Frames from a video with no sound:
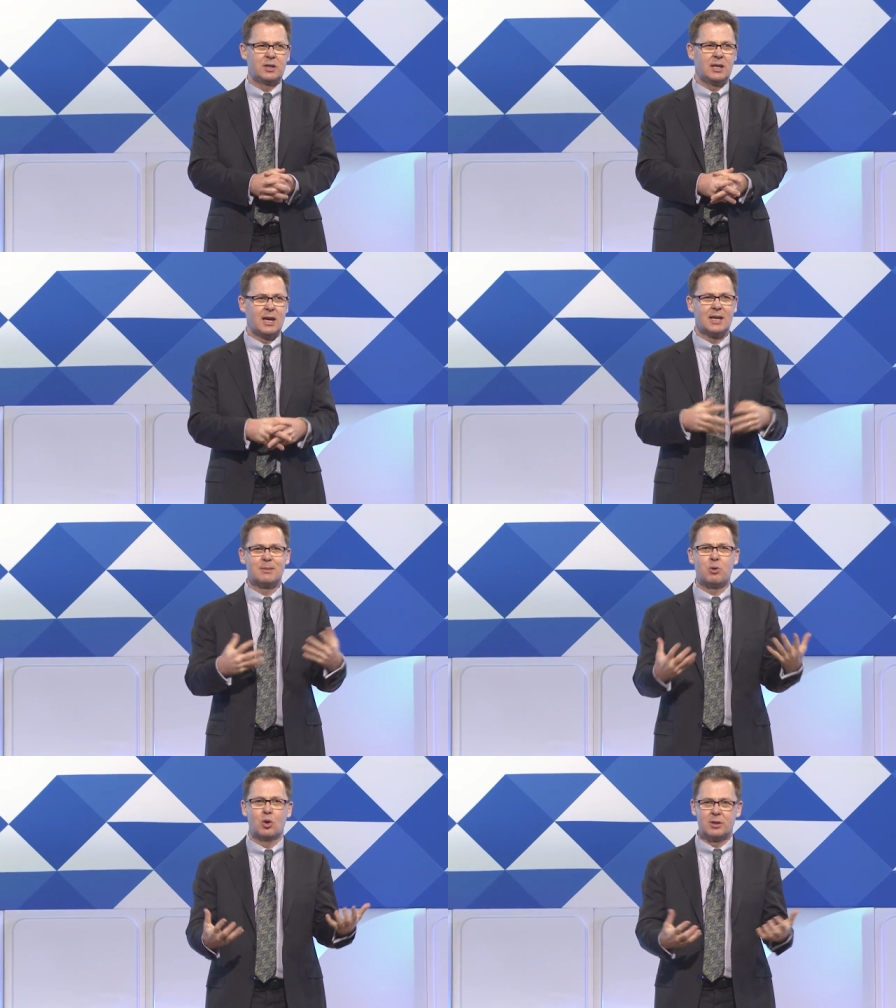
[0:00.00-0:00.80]
He cares
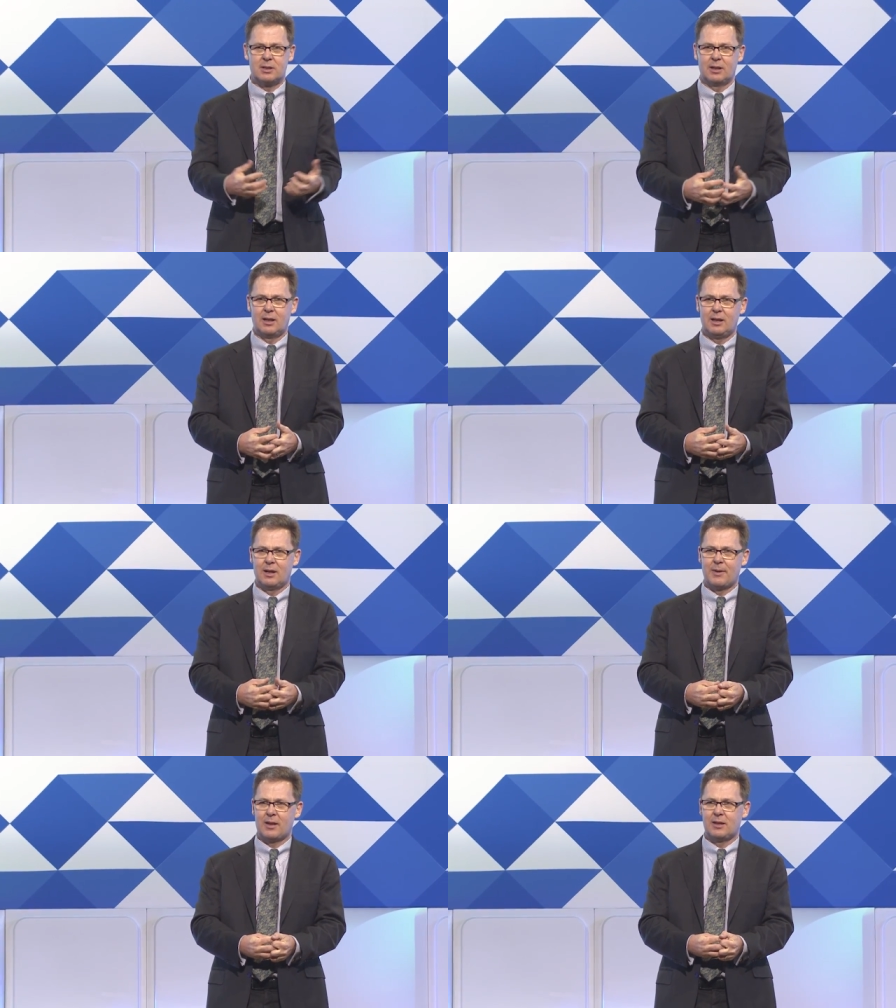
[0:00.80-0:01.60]
personally
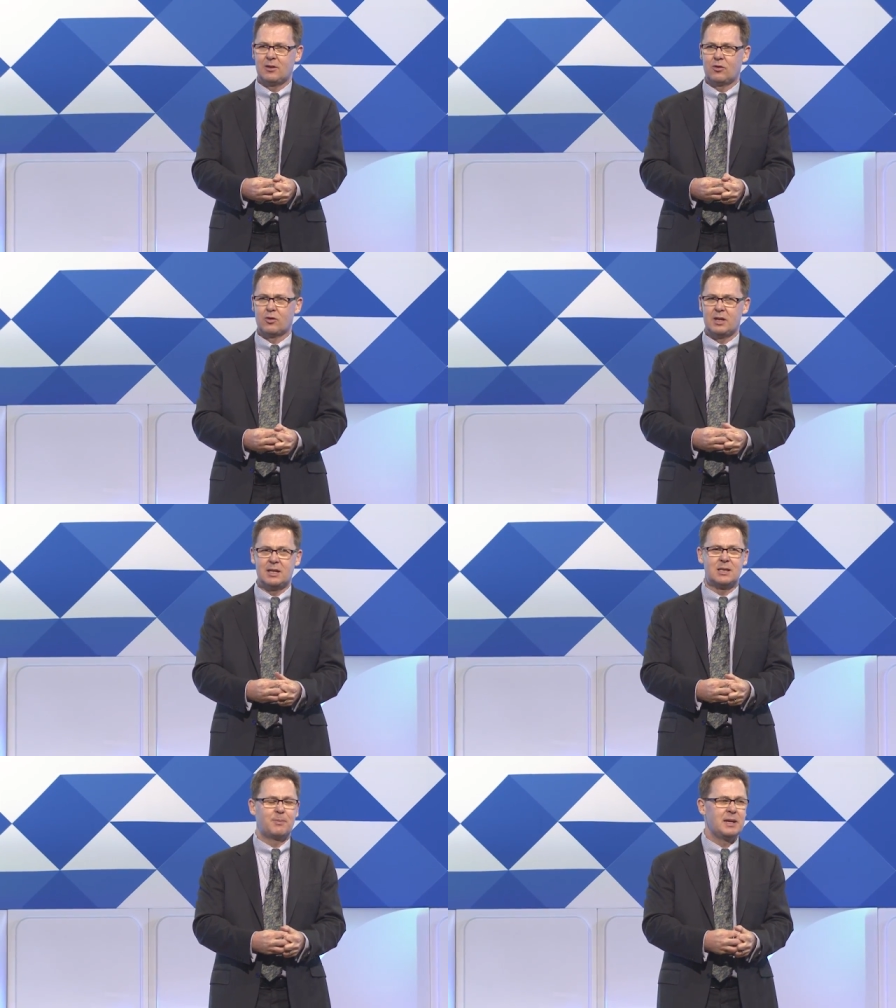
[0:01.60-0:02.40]
about the industry. He
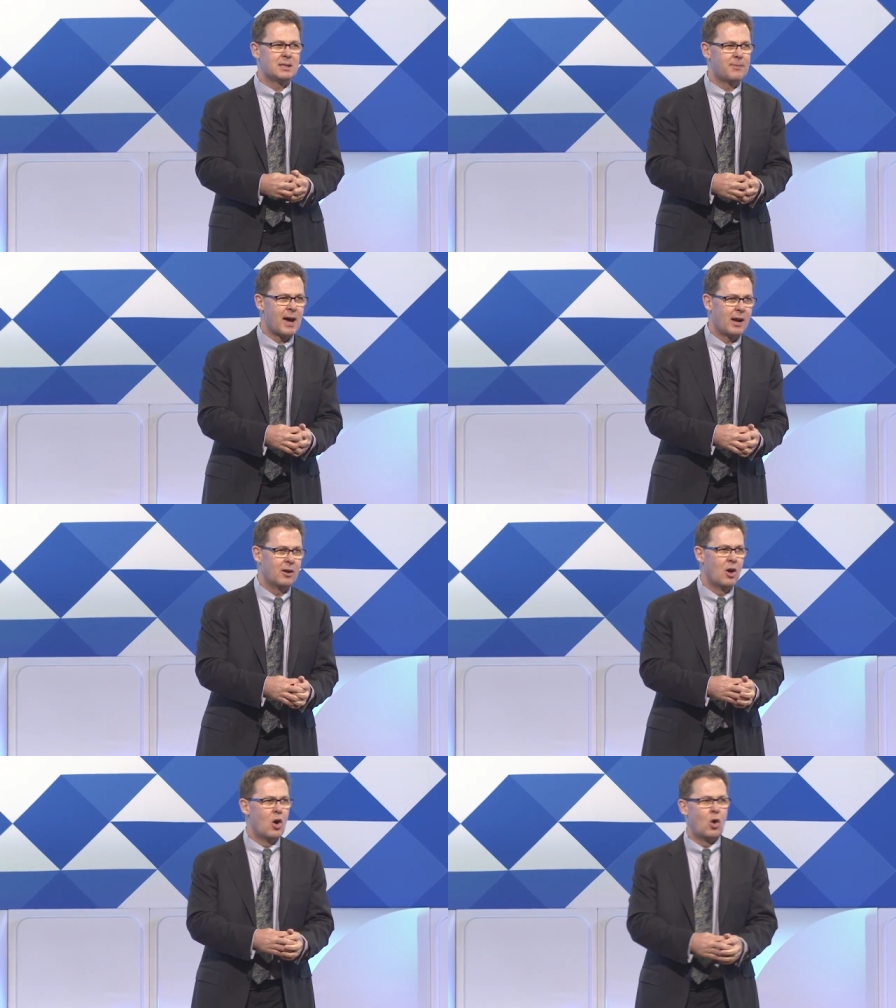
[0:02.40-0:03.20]
speaks about it
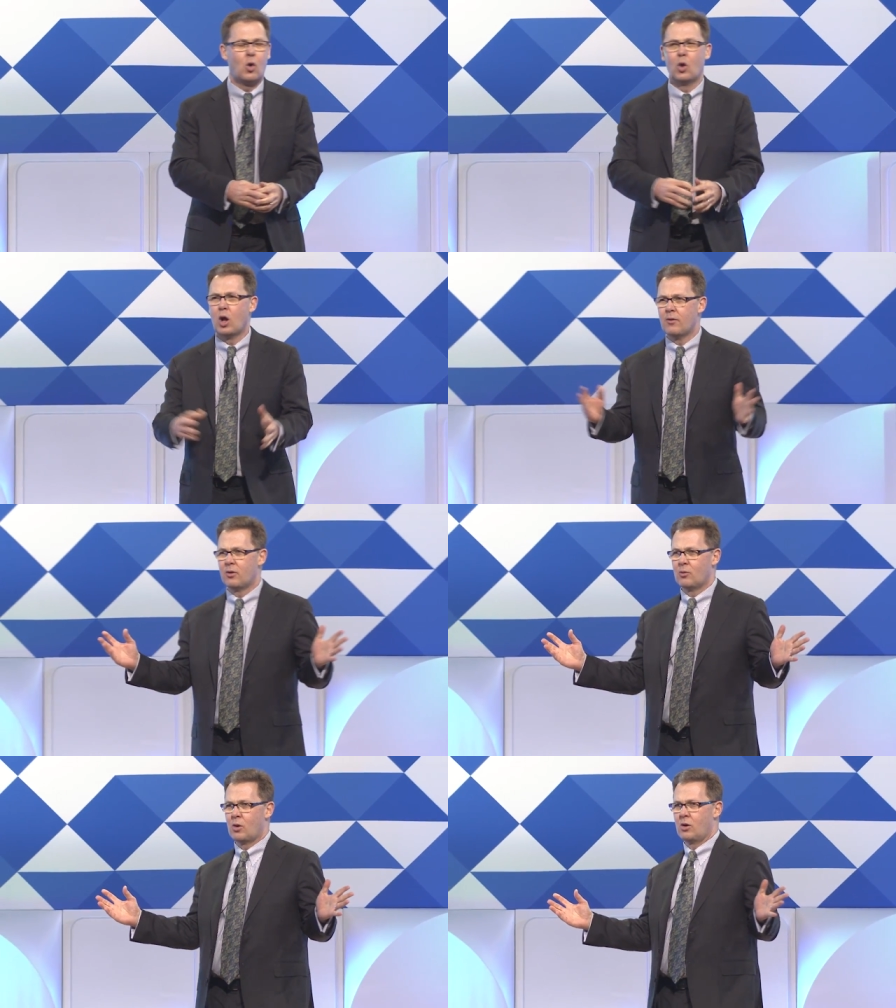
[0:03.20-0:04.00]
all over the
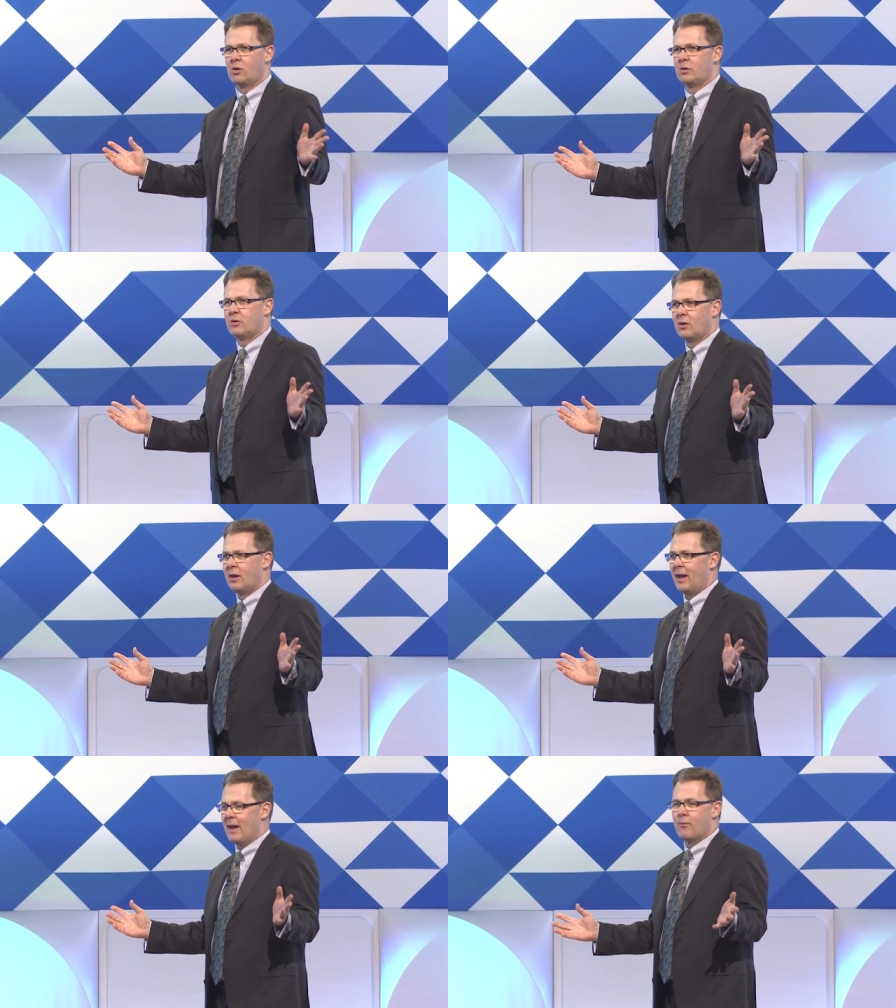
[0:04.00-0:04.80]
world
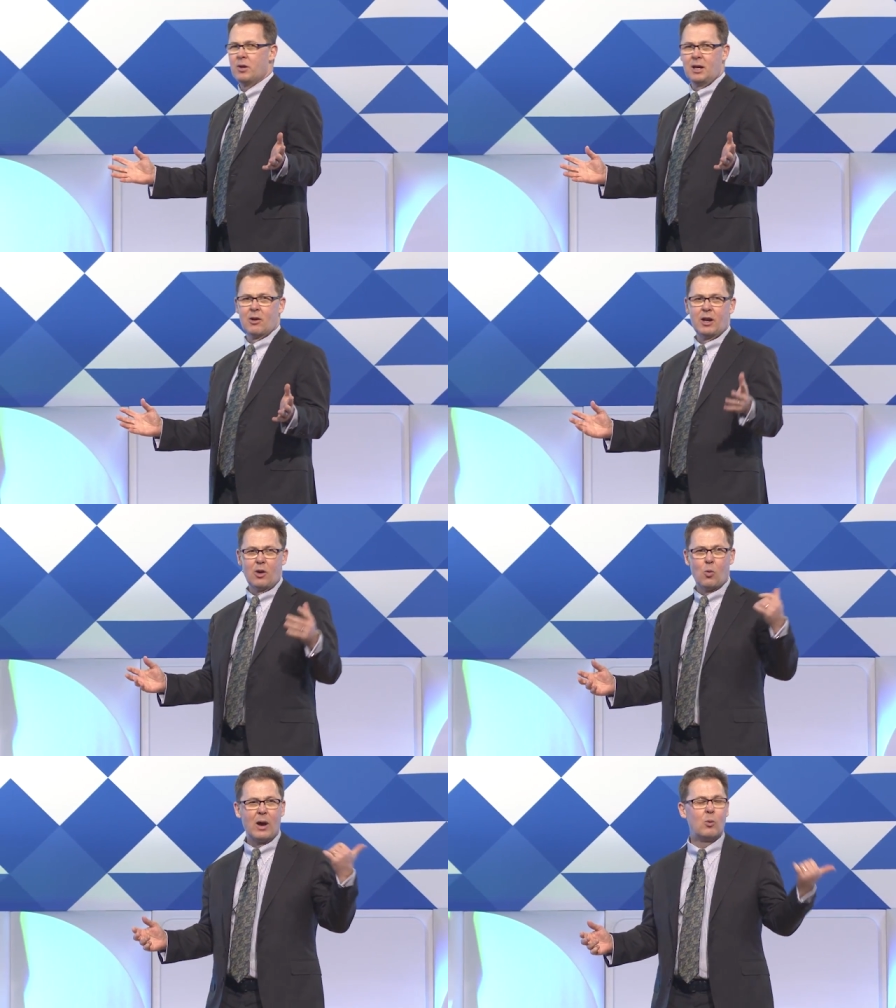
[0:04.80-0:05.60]
every year. I know
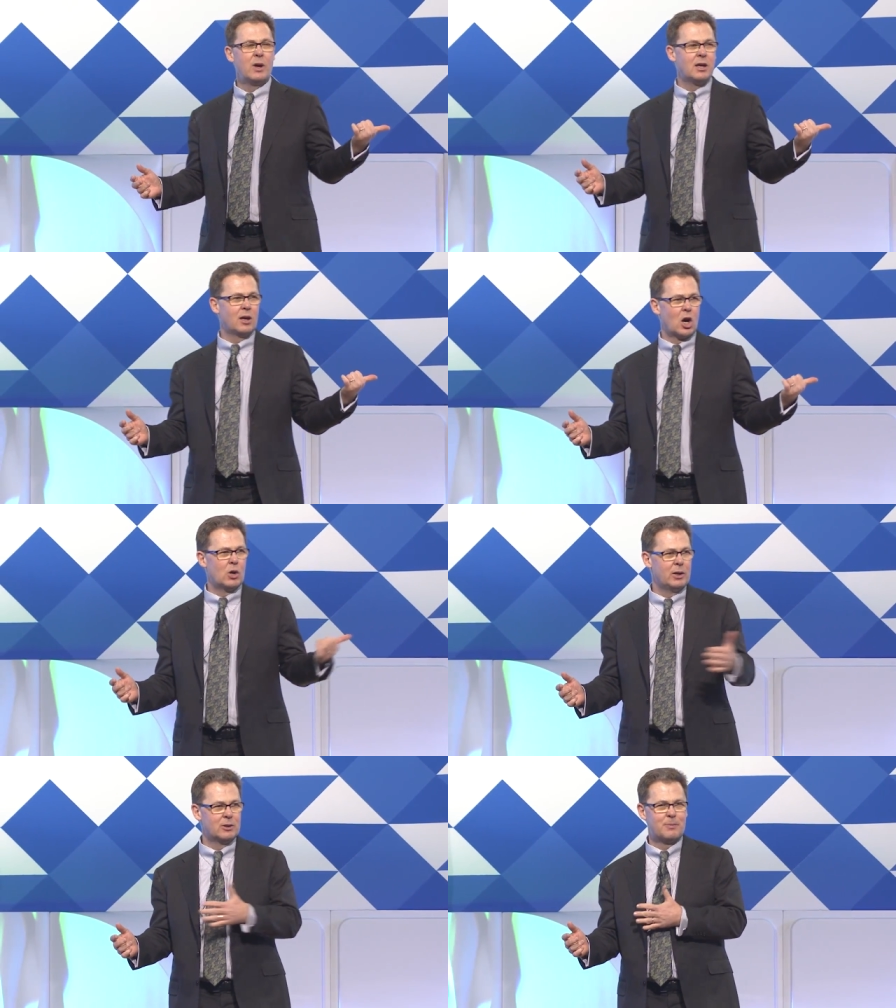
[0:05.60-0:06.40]
one week ago
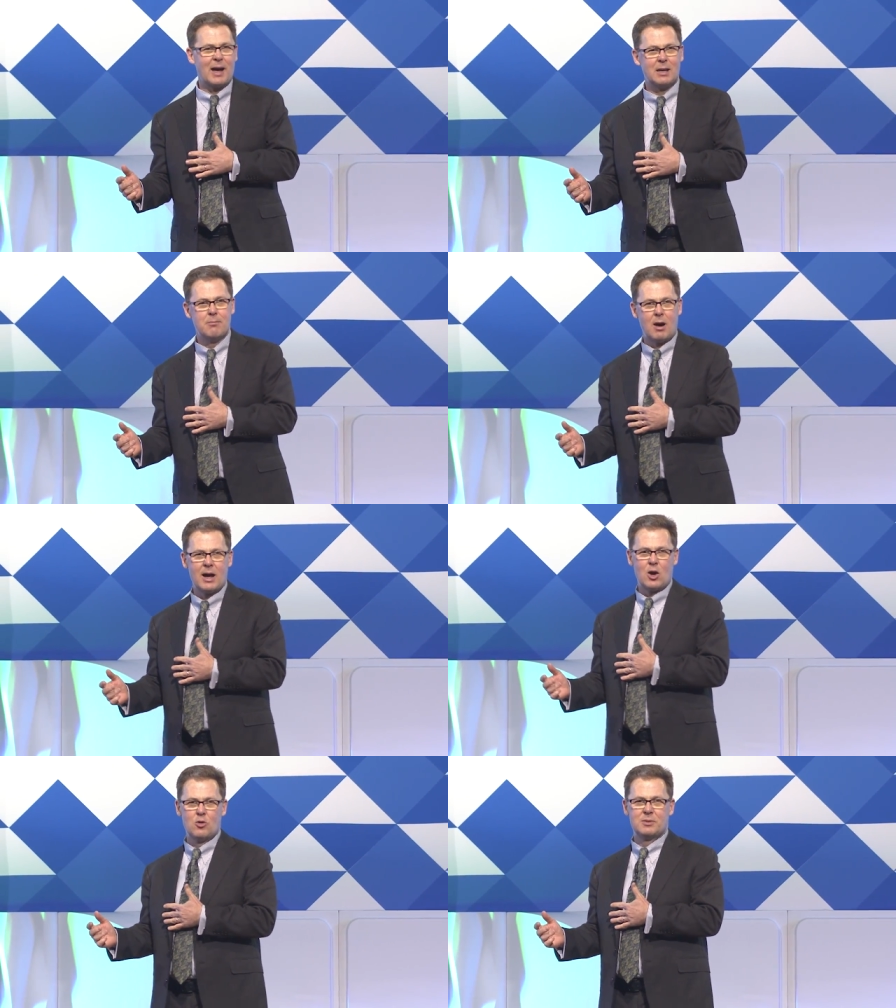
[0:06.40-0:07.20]
he was back in my
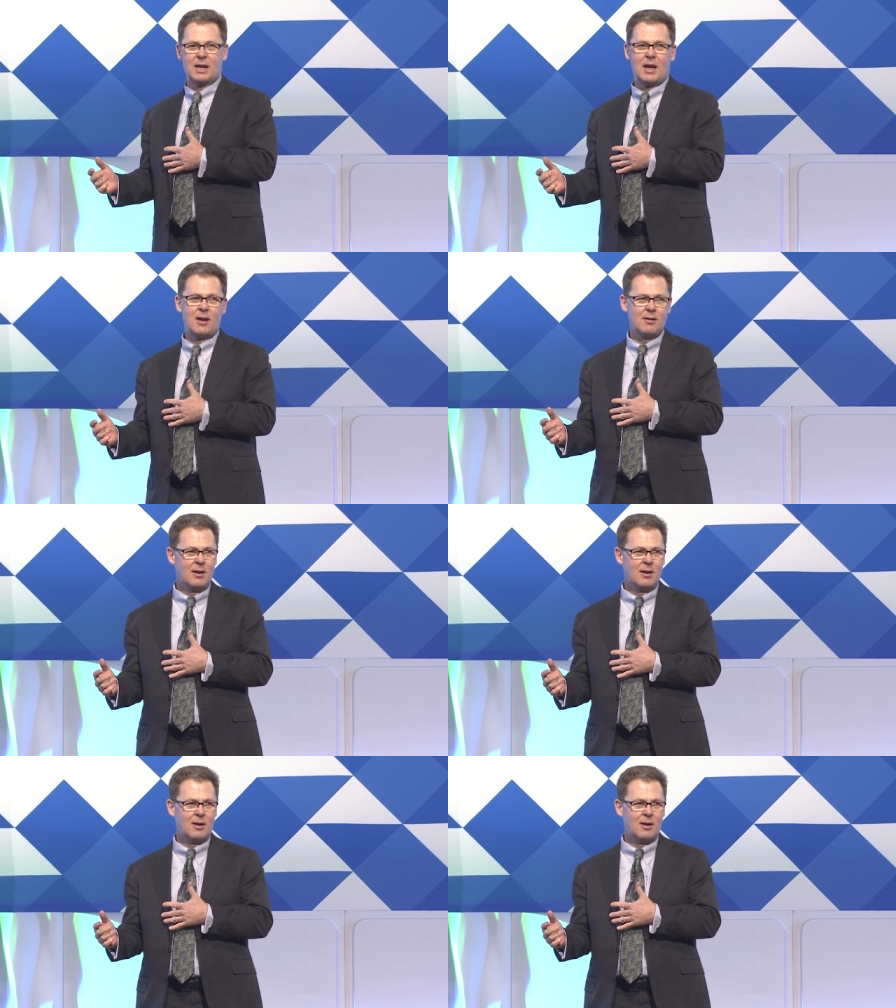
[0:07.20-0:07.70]
hometown